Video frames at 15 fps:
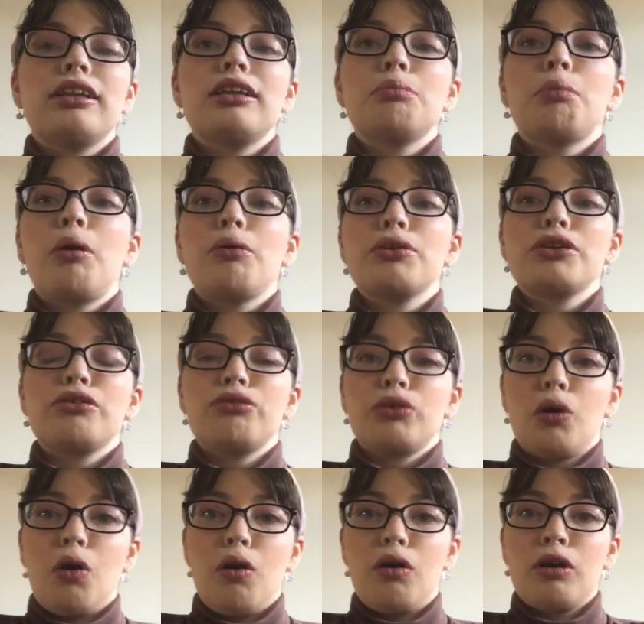did post a
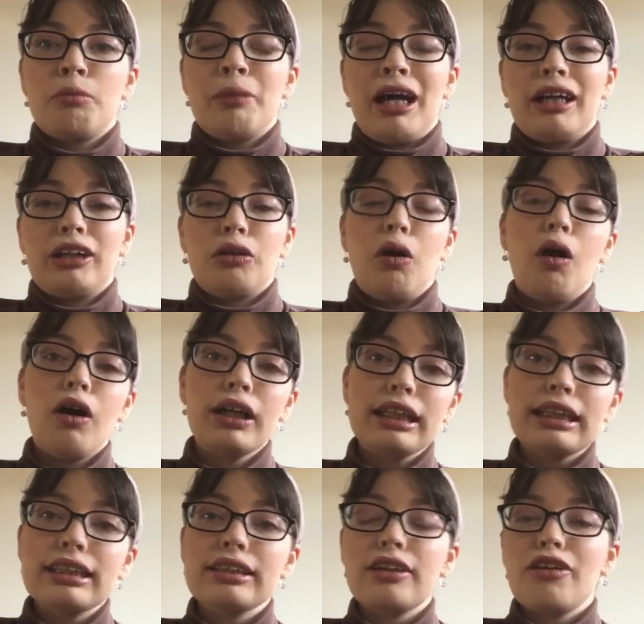vlog back in
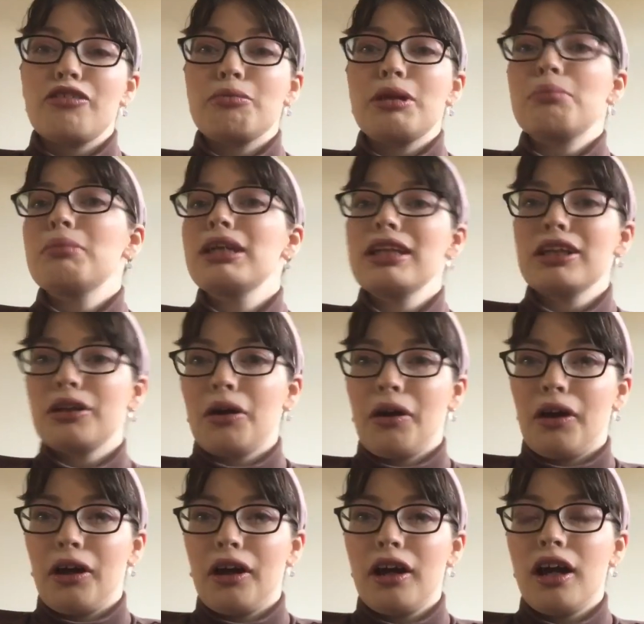August of me meeting
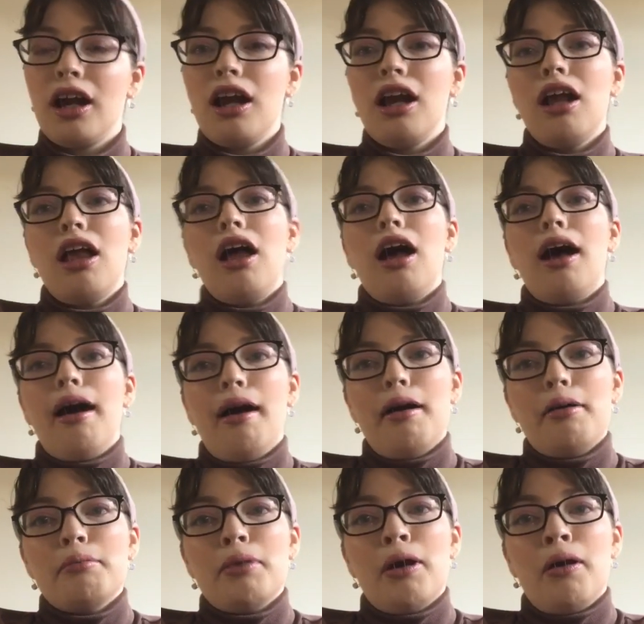her
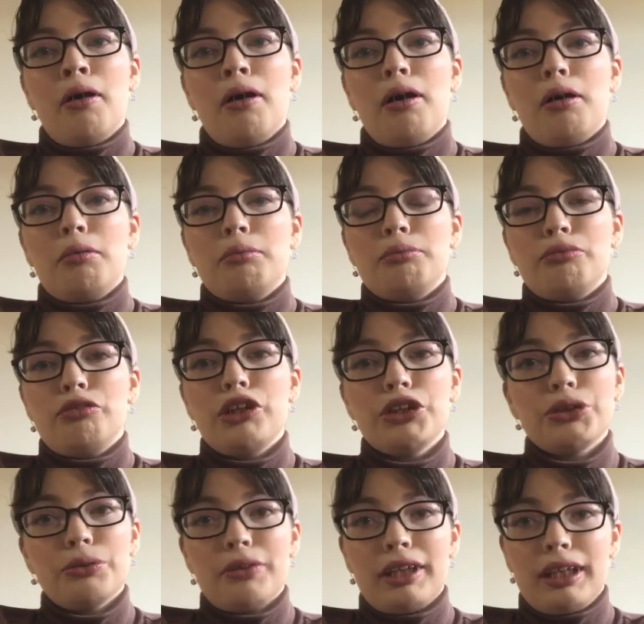um, um,
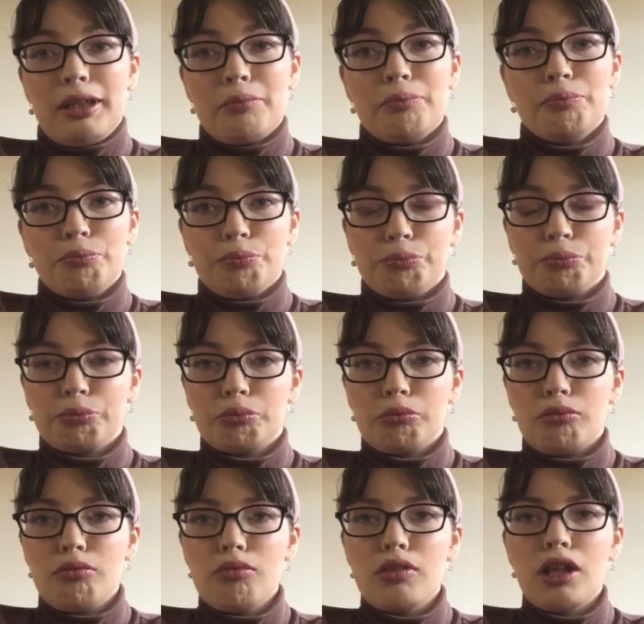virtually,
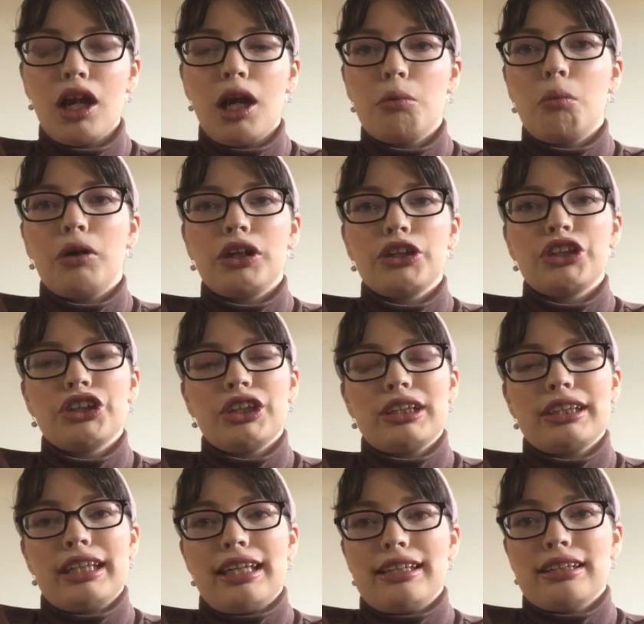I wanted to
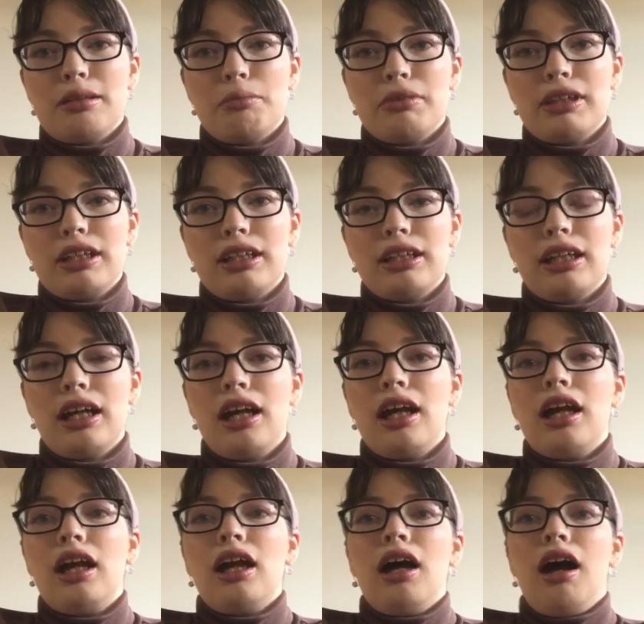just say something
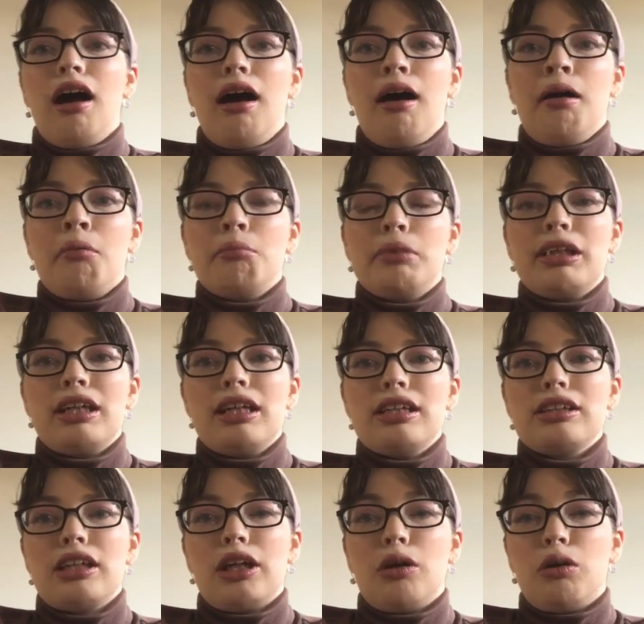um,
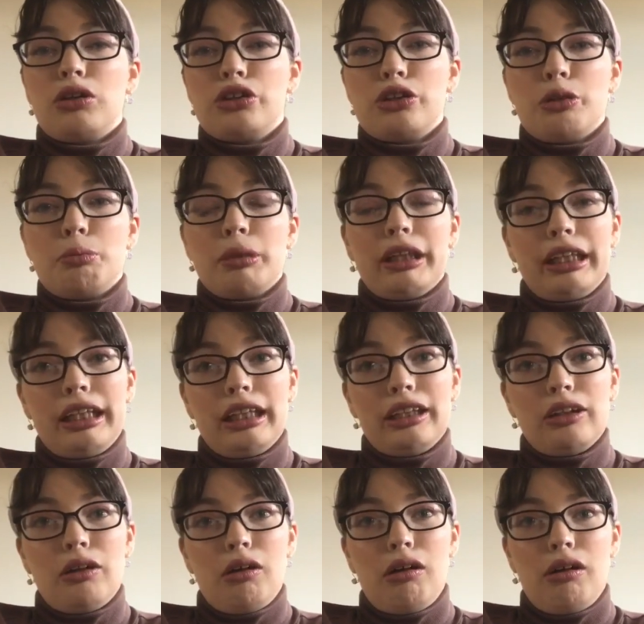because I also
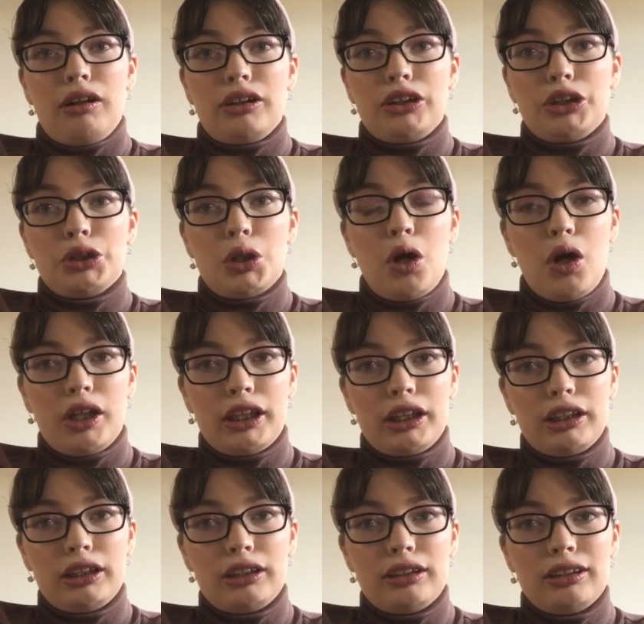plan on
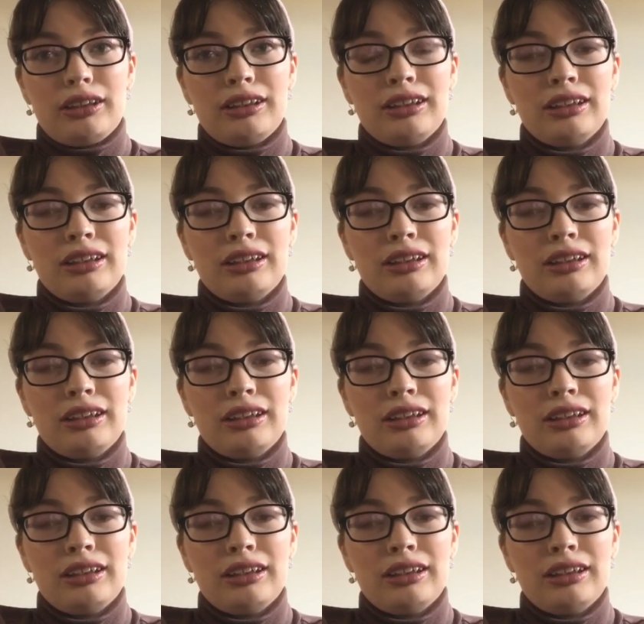talking